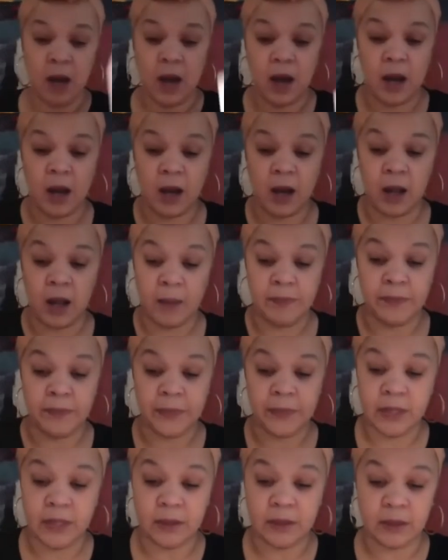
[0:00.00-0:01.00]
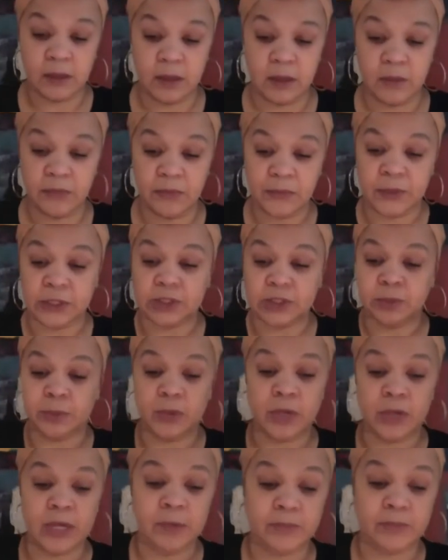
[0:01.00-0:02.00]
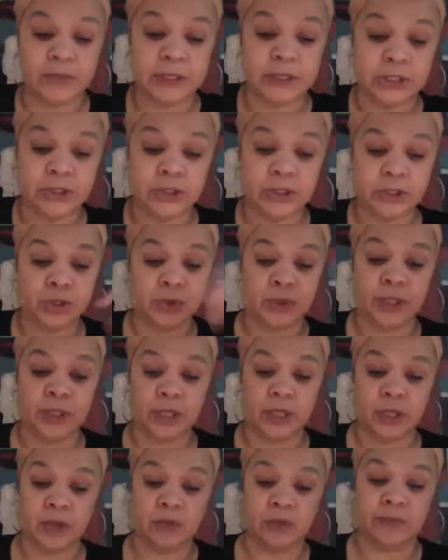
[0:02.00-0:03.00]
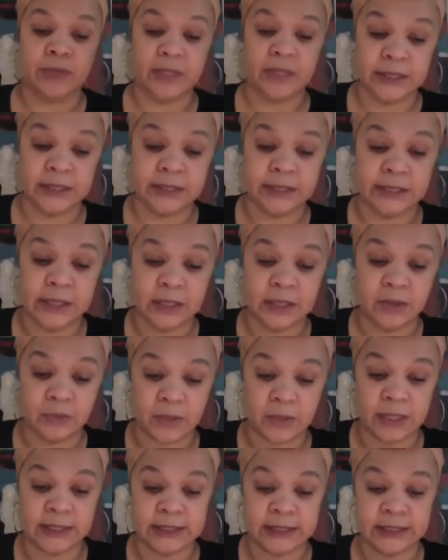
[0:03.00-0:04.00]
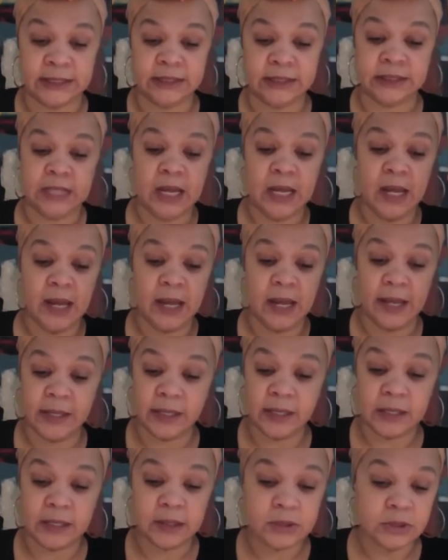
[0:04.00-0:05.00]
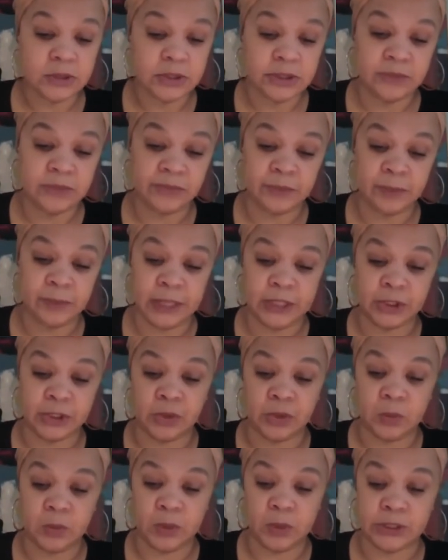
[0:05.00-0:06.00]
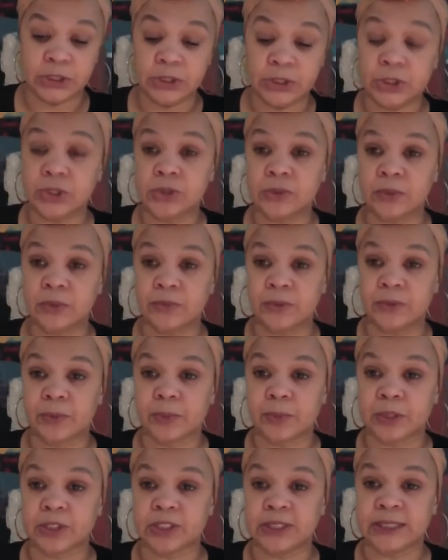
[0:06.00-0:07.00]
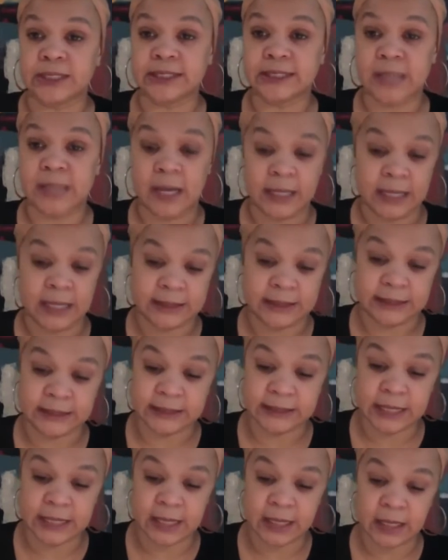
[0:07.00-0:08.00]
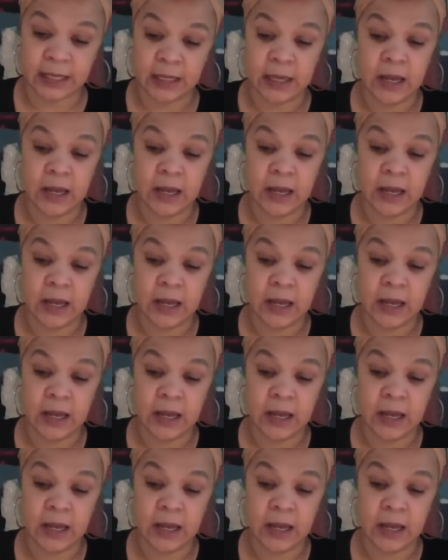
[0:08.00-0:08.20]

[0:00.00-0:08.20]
um, for supporting prisoners during the COVID 19 crisis. And it includes information on what to do if your person inside gets sick,